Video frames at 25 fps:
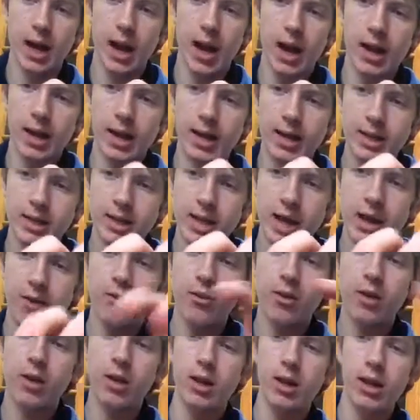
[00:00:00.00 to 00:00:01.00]
and it
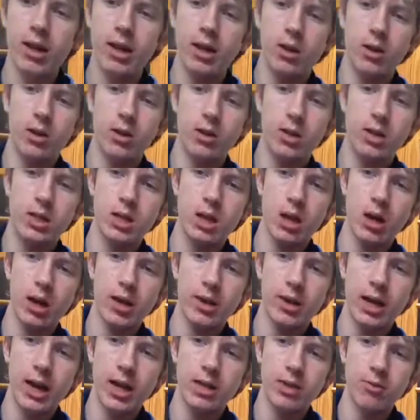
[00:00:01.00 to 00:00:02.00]
definitely looks like
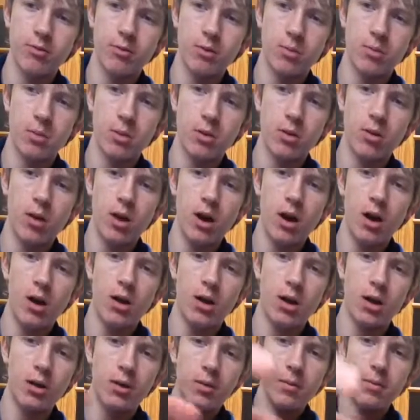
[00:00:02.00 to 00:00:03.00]
that of a
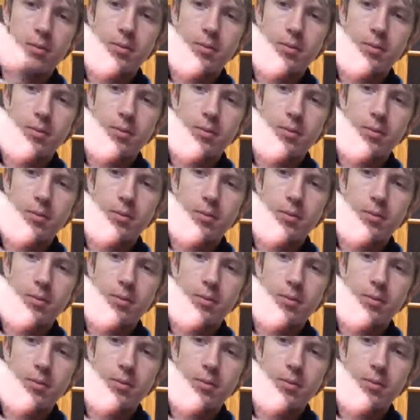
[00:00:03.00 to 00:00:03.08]
piranha.